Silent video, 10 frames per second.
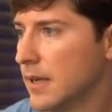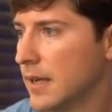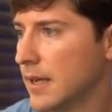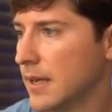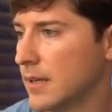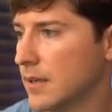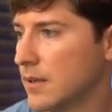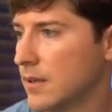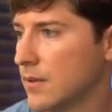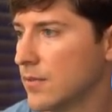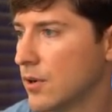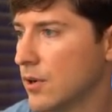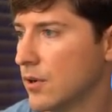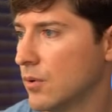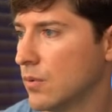and
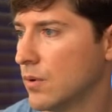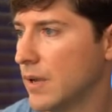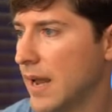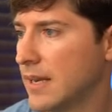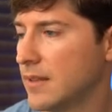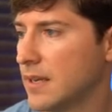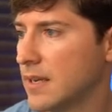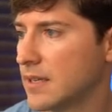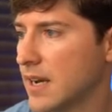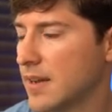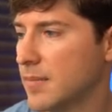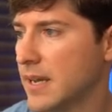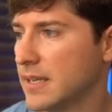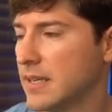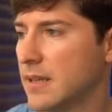throw anything
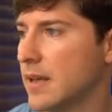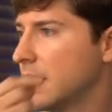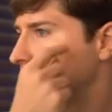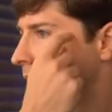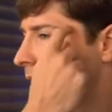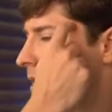time-based in there.